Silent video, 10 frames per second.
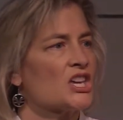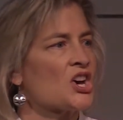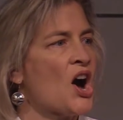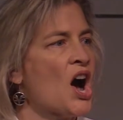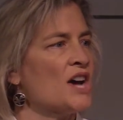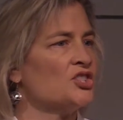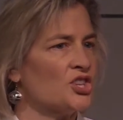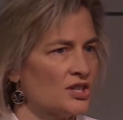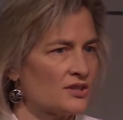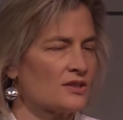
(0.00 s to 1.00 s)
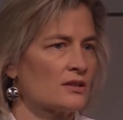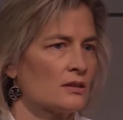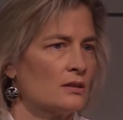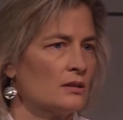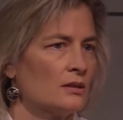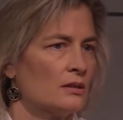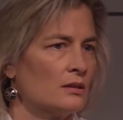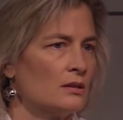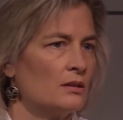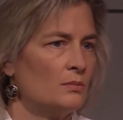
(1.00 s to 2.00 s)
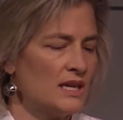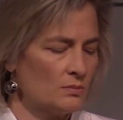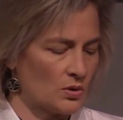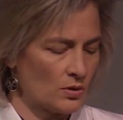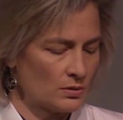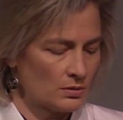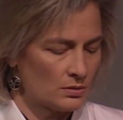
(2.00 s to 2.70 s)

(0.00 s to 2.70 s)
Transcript: conscious people